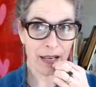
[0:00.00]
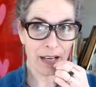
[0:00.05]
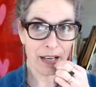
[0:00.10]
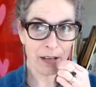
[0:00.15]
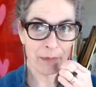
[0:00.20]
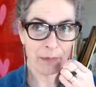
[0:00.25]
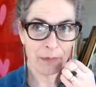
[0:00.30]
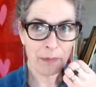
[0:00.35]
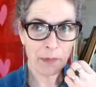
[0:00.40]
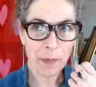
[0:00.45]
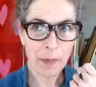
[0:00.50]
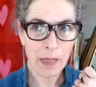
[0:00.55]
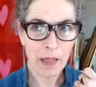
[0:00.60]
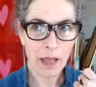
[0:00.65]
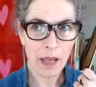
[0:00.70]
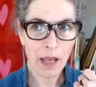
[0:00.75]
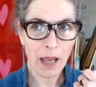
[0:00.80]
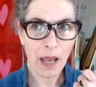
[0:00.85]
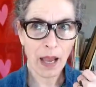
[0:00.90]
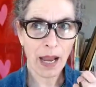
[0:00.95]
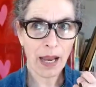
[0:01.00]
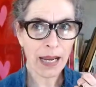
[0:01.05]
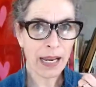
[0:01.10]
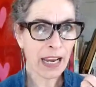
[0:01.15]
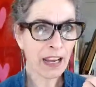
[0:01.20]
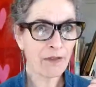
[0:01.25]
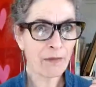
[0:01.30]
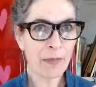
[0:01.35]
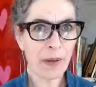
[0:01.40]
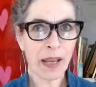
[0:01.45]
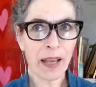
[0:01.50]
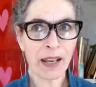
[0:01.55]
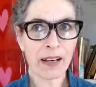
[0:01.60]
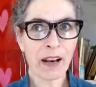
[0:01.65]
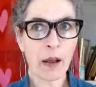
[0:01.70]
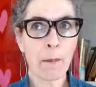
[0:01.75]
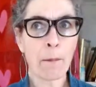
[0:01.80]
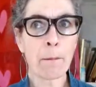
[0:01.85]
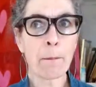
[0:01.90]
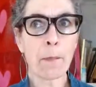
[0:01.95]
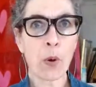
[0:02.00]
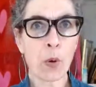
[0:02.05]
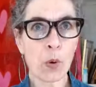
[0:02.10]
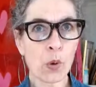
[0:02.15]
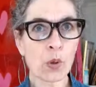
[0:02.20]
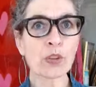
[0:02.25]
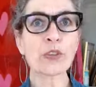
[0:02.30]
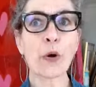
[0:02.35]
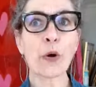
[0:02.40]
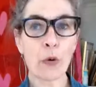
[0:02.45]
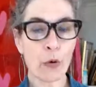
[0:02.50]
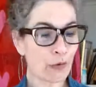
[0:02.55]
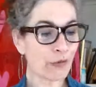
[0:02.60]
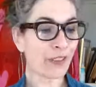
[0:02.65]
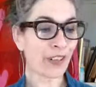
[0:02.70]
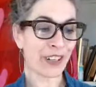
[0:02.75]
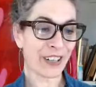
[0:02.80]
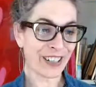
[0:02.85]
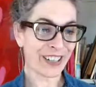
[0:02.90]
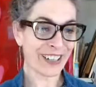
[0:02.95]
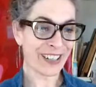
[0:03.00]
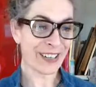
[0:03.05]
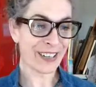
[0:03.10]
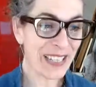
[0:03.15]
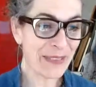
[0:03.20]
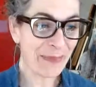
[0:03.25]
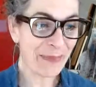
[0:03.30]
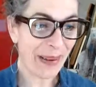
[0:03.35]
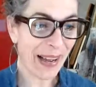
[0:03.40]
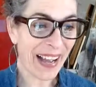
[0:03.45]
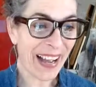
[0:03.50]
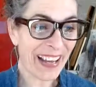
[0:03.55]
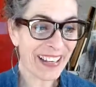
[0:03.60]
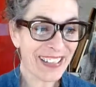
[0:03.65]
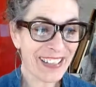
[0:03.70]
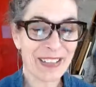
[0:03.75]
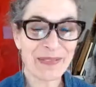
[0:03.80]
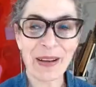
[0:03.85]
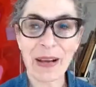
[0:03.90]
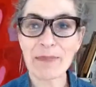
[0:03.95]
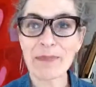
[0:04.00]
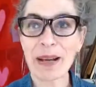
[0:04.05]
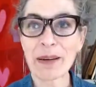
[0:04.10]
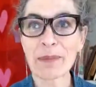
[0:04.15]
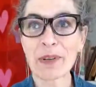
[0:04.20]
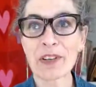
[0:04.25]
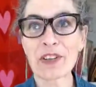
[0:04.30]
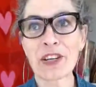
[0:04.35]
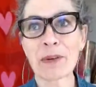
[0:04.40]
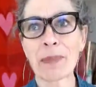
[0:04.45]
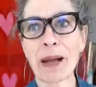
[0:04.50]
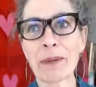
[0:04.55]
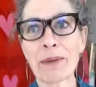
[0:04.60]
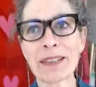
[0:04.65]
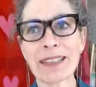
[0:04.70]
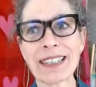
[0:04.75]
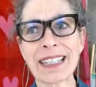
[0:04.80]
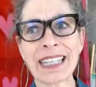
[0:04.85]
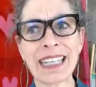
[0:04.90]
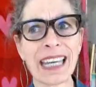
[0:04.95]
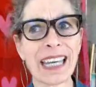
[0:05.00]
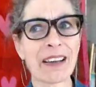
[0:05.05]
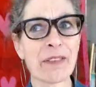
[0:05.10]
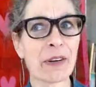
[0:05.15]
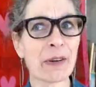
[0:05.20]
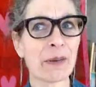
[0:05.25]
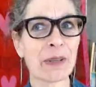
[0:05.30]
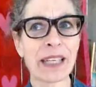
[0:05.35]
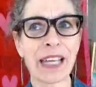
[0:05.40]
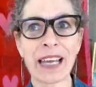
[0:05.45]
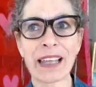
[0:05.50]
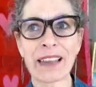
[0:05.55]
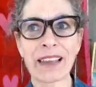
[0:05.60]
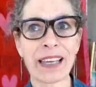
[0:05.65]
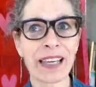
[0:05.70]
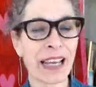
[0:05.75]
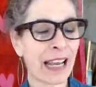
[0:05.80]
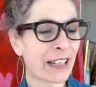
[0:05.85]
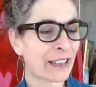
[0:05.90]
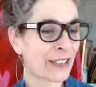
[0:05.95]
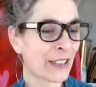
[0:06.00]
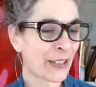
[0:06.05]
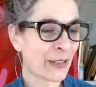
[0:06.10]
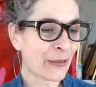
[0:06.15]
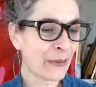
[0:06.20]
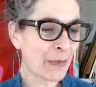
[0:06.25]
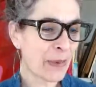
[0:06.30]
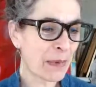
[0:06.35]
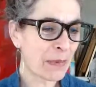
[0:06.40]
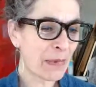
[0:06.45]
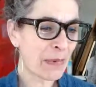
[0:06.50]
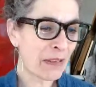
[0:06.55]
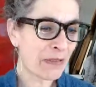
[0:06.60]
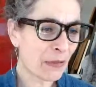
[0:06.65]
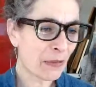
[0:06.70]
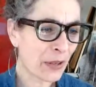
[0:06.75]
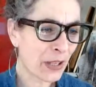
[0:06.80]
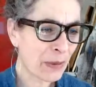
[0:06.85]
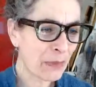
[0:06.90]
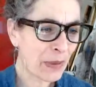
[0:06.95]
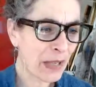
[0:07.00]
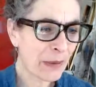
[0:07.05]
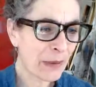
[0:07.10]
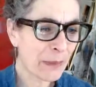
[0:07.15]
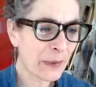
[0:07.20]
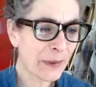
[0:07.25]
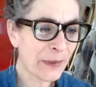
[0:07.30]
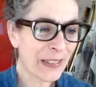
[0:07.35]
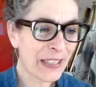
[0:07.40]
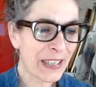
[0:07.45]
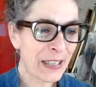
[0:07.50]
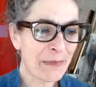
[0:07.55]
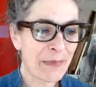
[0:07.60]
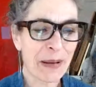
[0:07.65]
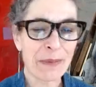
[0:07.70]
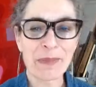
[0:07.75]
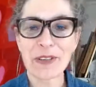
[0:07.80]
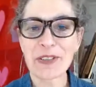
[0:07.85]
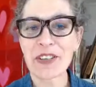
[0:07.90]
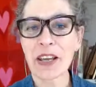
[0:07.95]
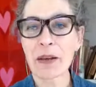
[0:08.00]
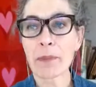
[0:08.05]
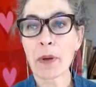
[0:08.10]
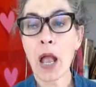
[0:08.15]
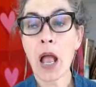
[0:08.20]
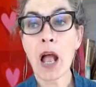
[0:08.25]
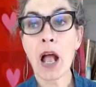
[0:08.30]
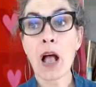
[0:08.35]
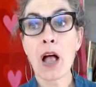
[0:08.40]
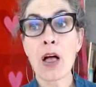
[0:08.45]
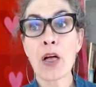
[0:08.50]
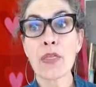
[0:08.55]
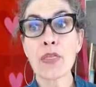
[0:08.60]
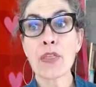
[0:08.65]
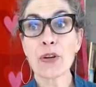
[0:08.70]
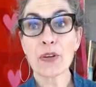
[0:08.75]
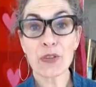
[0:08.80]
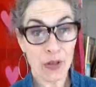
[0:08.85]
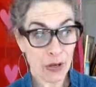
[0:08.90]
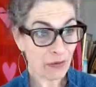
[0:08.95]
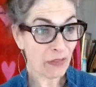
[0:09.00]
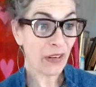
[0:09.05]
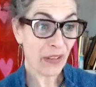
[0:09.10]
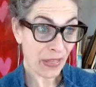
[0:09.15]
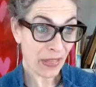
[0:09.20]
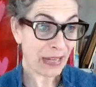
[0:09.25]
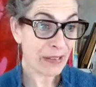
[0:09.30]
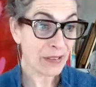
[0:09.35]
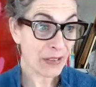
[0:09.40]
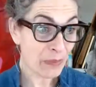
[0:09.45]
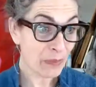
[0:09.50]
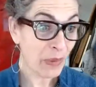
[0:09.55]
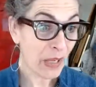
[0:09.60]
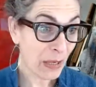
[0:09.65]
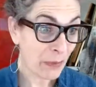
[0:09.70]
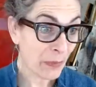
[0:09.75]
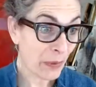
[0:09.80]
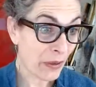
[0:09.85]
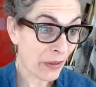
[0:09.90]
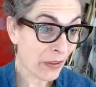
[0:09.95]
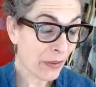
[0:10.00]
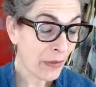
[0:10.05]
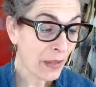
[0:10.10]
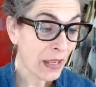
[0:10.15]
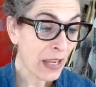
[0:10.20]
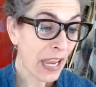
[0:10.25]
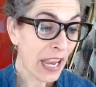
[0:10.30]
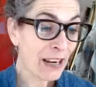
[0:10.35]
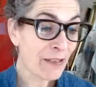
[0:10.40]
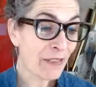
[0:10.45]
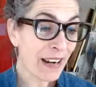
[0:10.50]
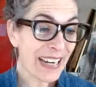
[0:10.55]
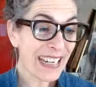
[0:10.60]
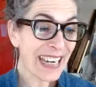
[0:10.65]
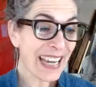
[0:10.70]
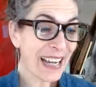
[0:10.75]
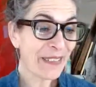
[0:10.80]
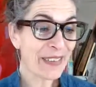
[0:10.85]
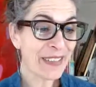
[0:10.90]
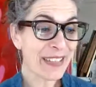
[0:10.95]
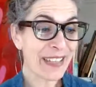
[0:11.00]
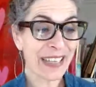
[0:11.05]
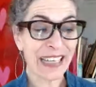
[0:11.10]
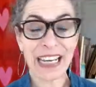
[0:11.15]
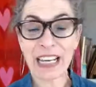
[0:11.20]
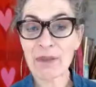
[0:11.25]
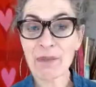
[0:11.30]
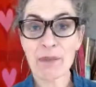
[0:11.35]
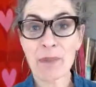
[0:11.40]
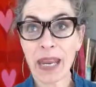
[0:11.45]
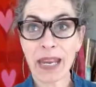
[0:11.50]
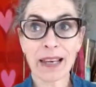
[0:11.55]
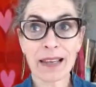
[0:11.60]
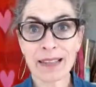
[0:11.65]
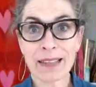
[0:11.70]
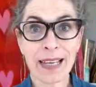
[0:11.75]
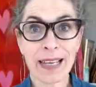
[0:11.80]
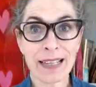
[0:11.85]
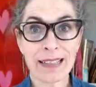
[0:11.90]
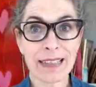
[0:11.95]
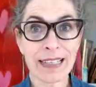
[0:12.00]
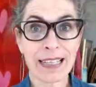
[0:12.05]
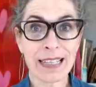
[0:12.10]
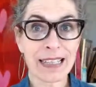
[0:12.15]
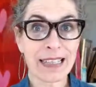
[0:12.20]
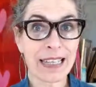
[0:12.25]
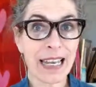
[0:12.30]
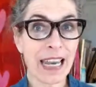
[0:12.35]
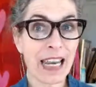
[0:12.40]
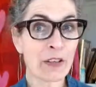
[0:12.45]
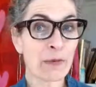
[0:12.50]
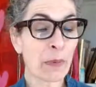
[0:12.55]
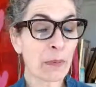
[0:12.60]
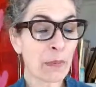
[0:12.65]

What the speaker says: I have been bowled over by the response to my membership. I was thinking we would get like, I don't know, maybe 40 people in the membership. There's over 1,000 people. And right now it's like in beta testing stage, but